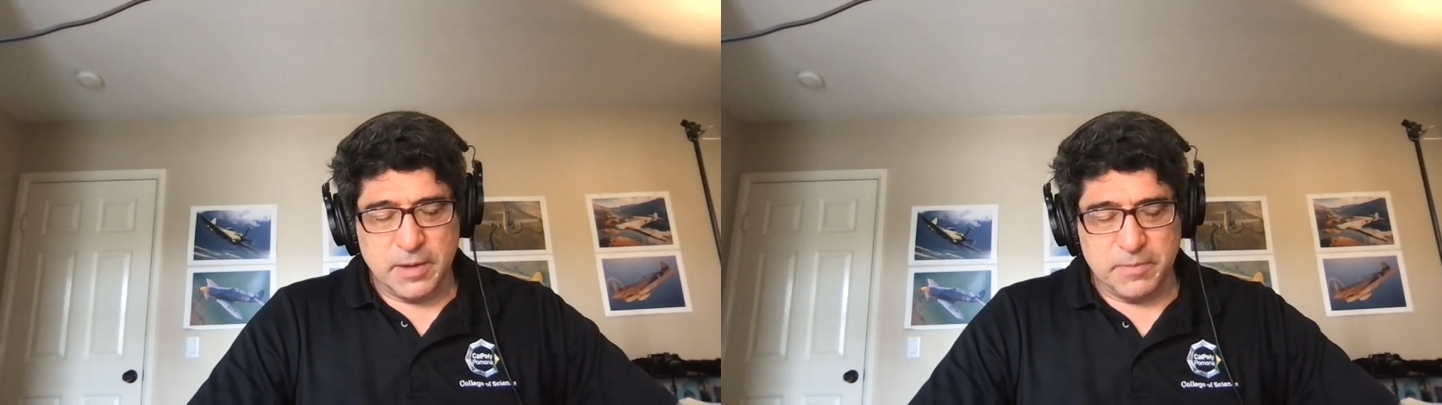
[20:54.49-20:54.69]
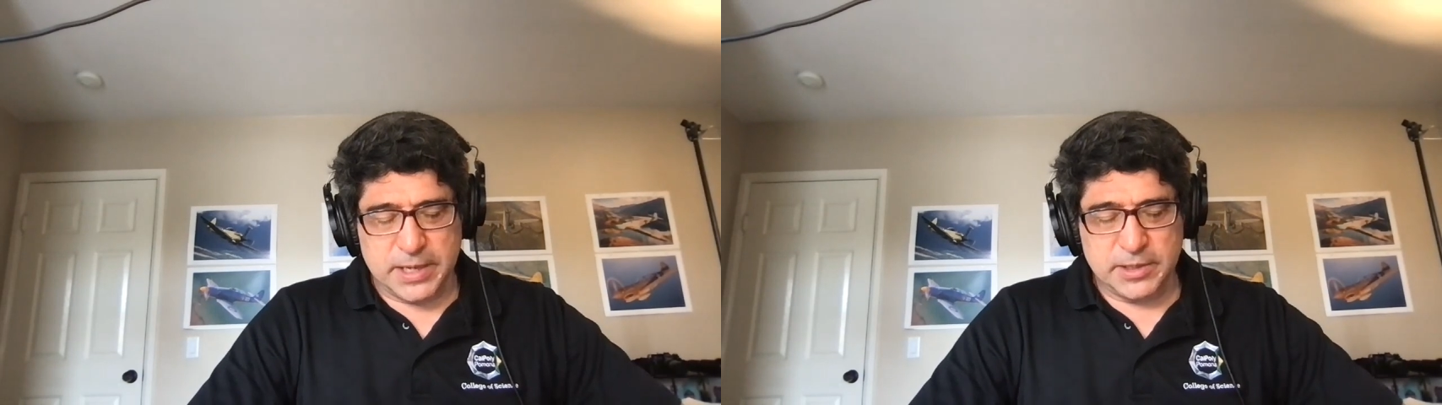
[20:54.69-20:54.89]

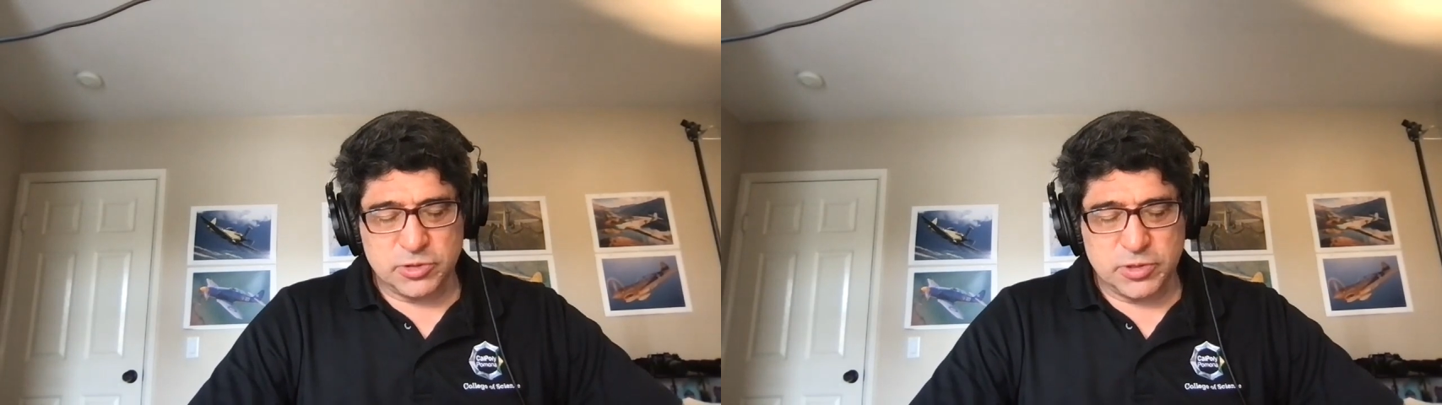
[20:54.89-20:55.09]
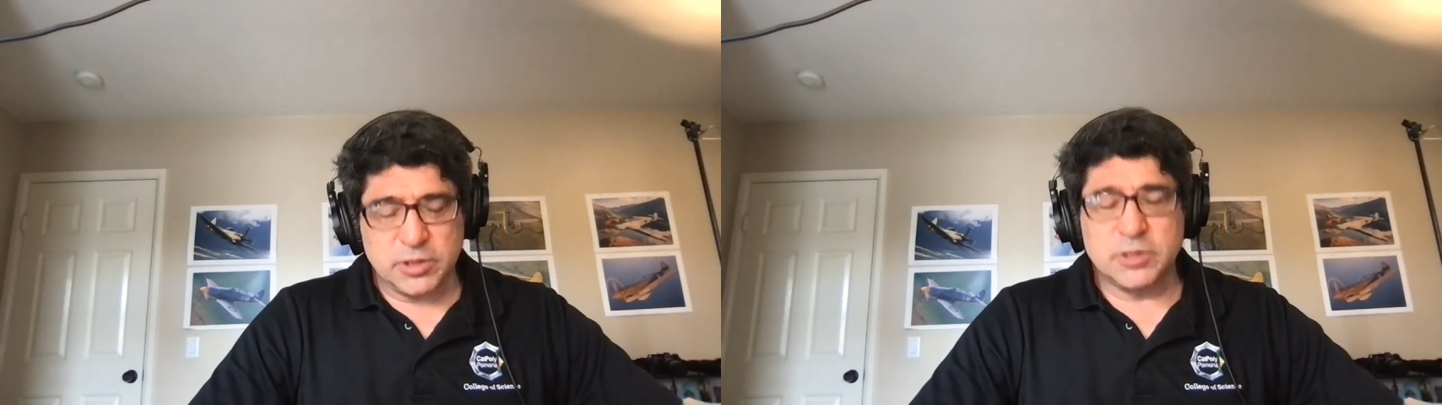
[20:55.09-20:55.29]
But
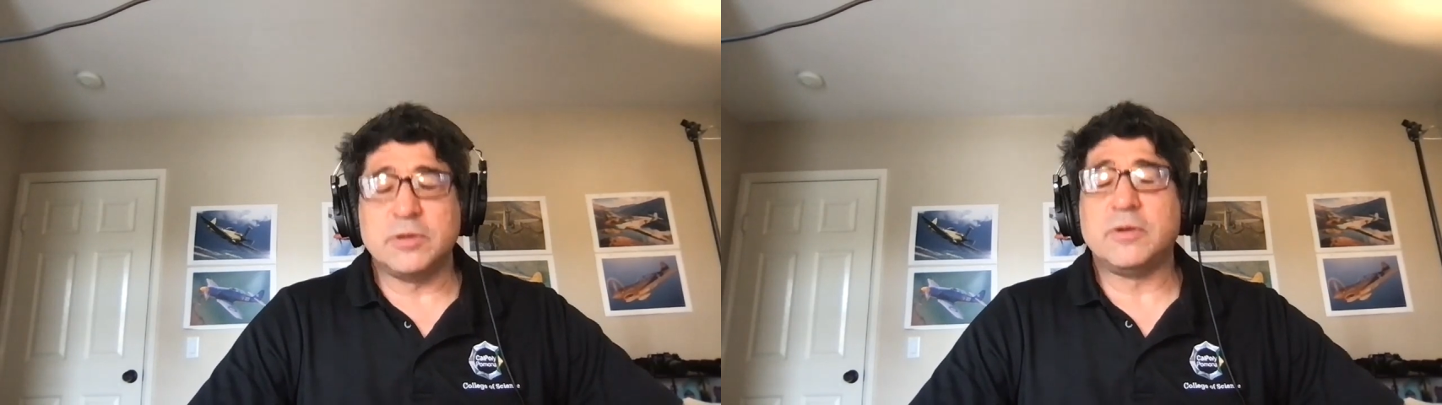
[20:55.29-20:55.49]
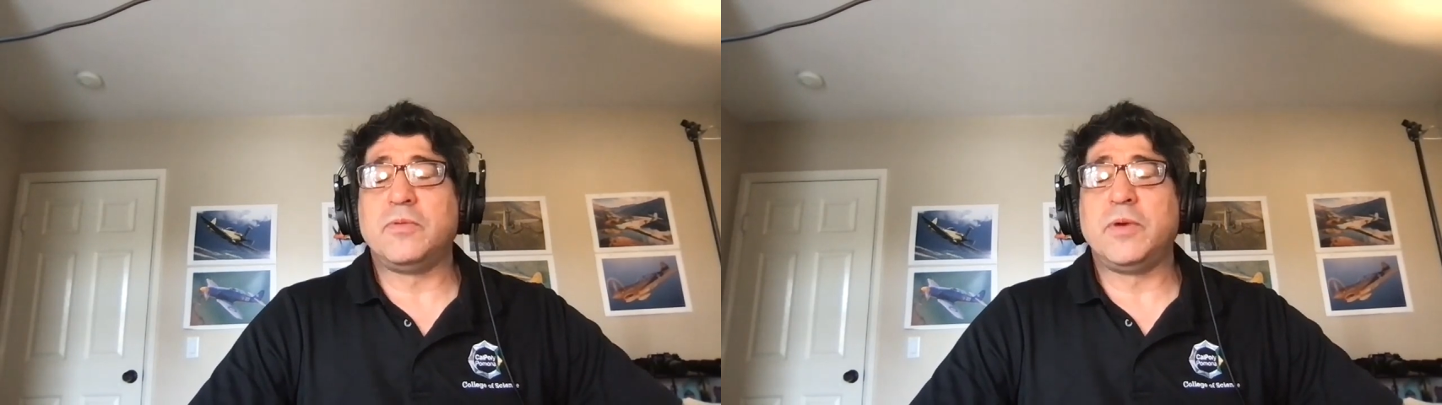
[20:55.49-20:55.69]

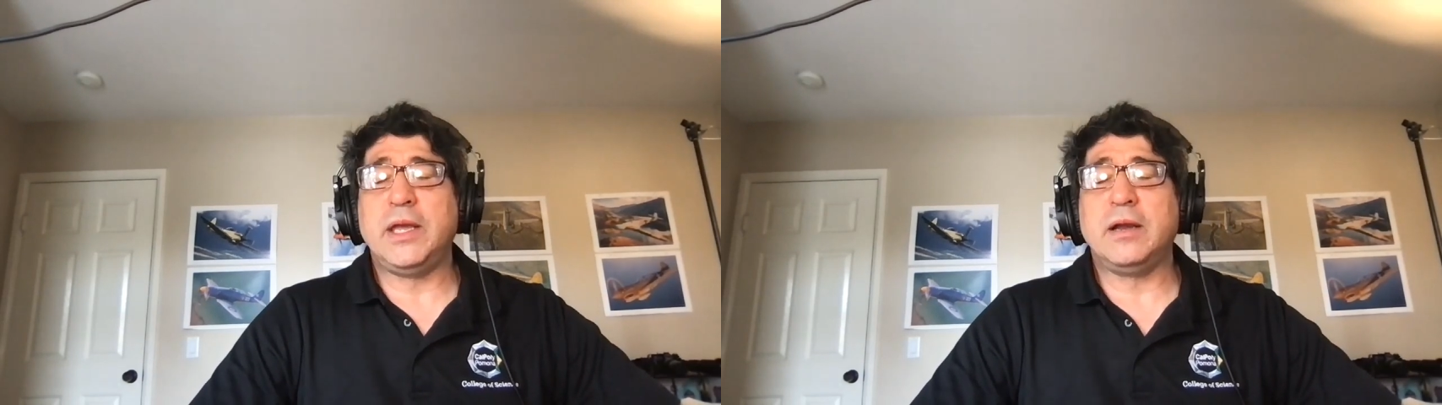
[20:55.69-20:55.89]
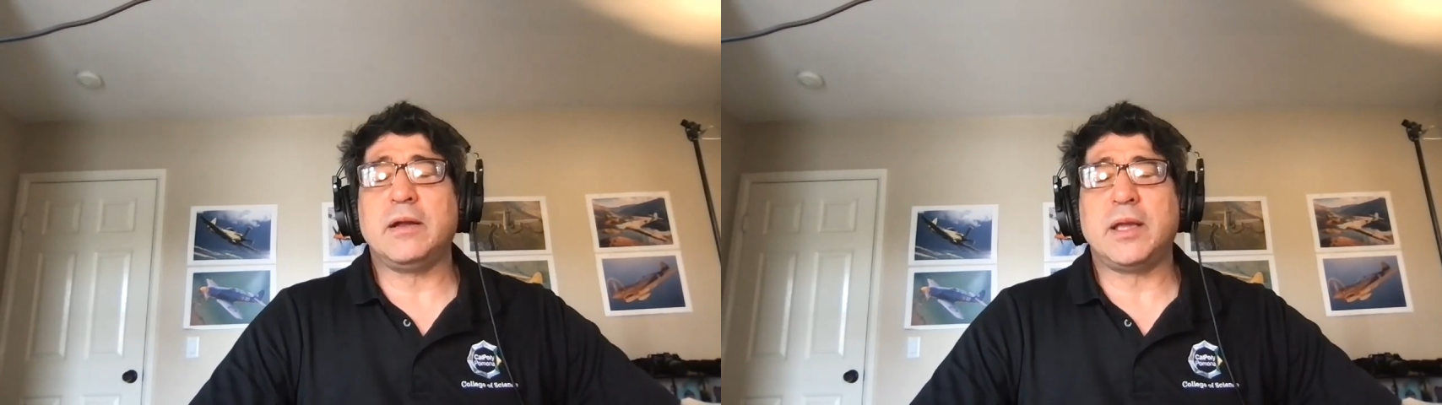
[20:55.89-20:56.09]

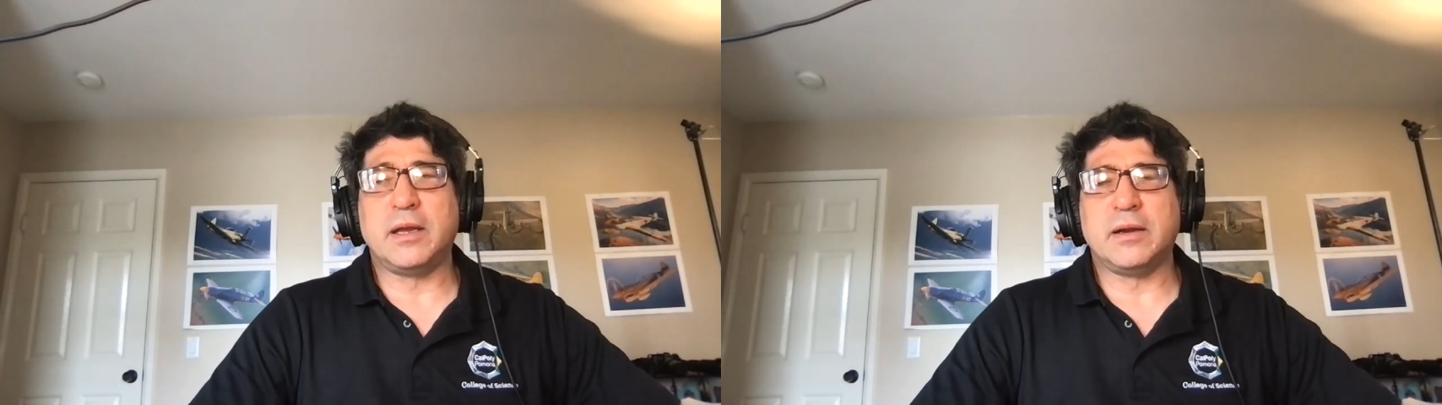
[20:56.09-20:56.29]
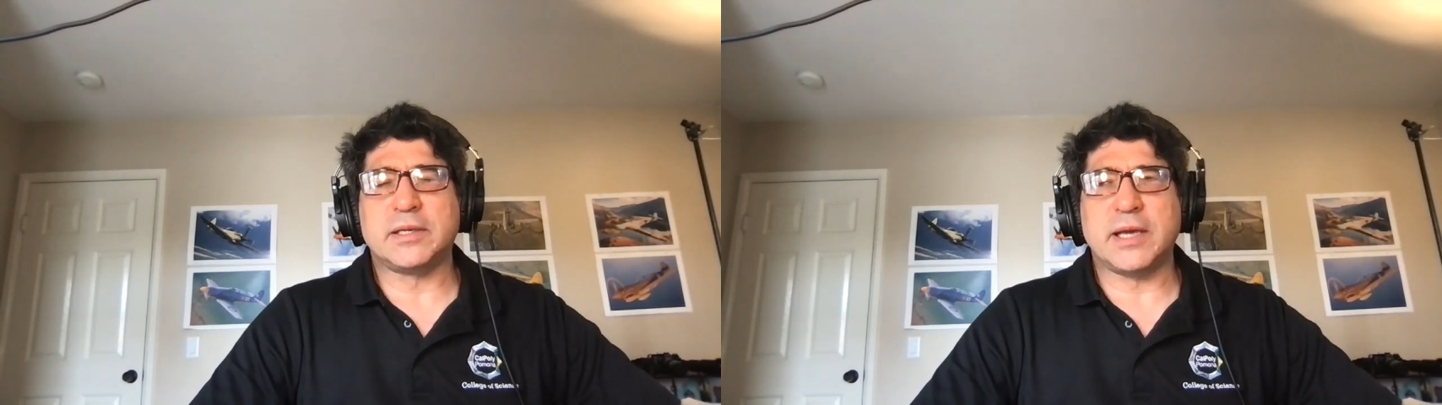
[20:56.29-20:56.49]
we are here